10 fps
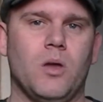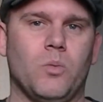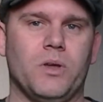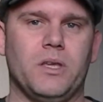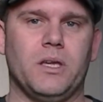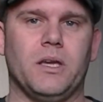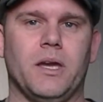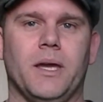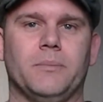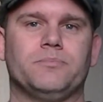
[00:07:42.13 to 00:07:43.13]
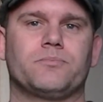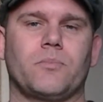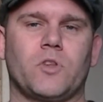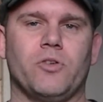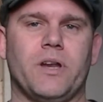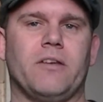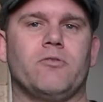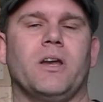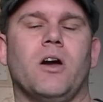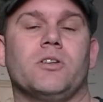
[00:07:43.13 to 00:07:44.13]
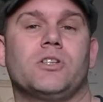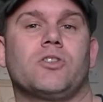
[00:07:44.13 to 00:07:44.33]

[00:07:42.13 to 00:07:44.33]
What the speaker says: with the grenade rig on his